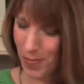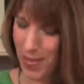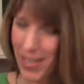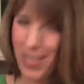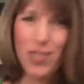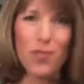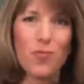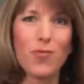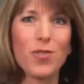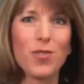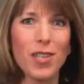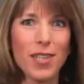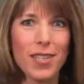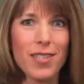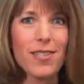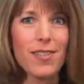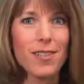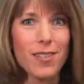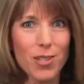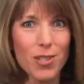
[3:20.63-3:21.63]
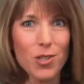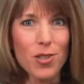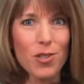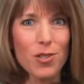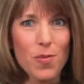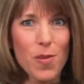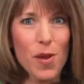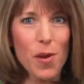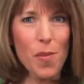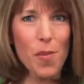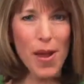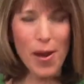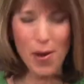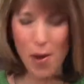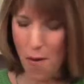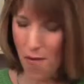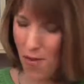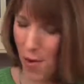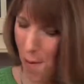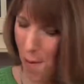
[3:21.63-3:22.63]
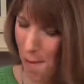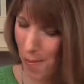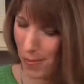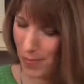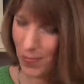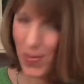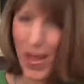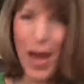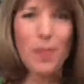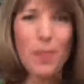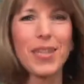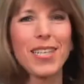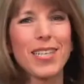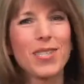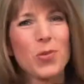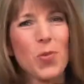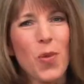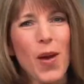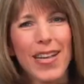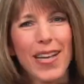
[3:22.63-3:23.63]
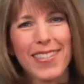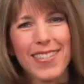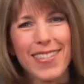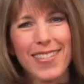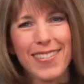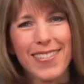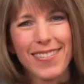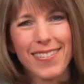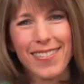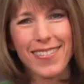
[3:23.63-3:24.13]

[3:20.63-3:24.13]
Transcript: It's a really delicious meal makeover. I'm Liz Weiss.